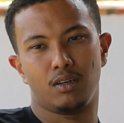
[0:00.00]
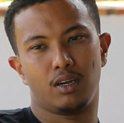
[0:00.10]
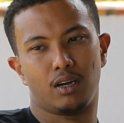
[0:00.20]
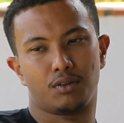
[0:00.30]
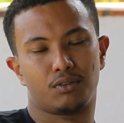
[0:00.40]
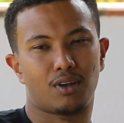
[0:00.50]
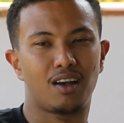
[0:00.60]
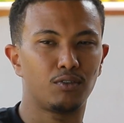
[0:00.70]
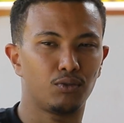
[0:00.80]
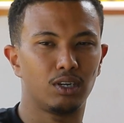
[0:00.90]
Yeah, because you
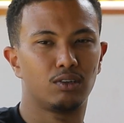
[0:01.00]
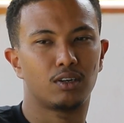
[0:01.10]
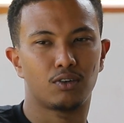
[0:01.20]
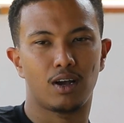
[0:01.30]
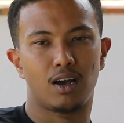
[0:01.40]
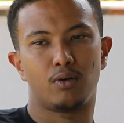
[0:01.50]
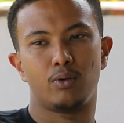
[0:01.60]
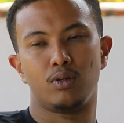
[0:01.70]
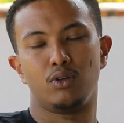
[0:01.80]
have to read the crowd,